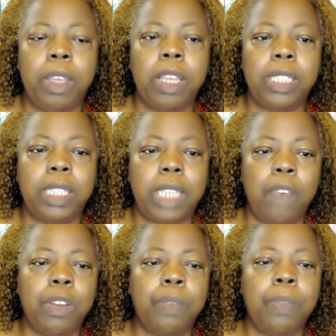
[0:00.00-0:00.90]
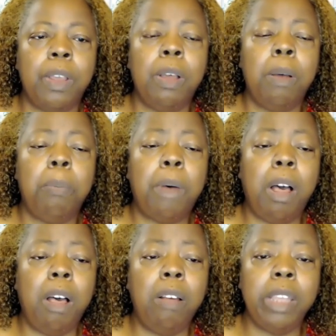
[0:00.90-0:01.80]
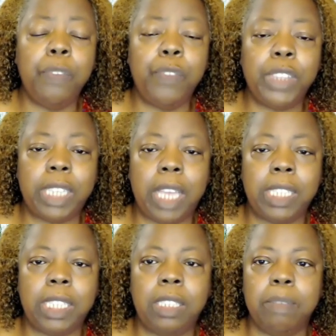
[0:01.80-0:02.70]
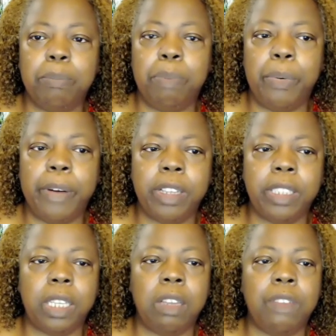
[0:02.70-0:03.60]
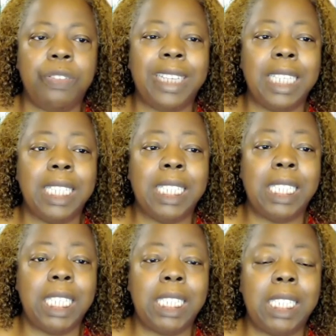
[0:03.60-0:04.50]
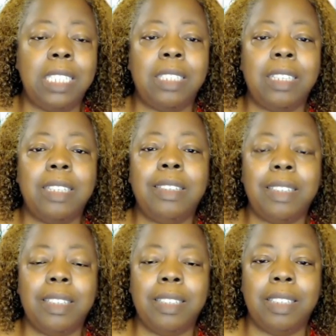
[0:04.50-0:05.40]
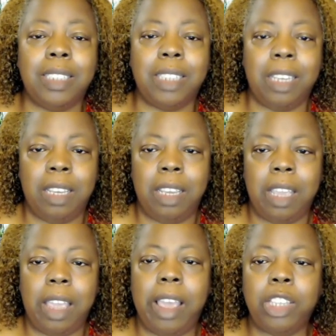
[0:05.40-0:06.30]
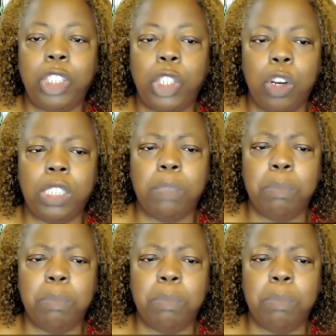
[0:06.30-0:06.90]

And seven, Paul emphasizes the importance of consistent attendance at church